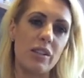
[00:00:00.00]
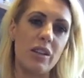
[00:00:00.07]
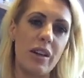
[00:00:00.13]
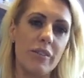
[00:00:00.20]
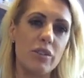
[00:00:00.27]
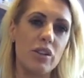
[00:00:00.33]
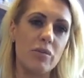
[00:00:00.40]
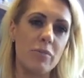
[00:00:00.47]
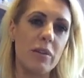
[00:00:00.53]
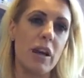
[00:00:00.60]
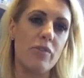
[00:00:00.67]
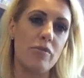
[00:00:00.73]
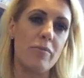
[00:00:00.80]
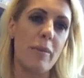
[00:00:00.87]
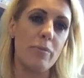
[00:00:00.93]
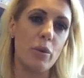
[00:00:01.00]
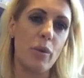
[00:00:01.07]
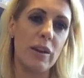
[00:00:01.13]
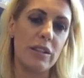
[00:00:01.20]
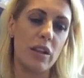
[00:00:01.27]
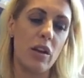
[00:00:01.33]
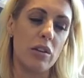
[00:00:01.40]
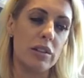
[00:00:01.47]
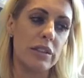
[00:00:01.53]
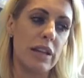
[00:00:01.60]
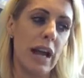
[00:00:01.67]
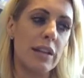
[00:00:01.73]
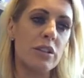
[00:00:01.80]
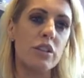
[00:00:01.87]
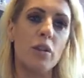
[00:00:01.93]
so you have to sometimes remember quite a lot of stats.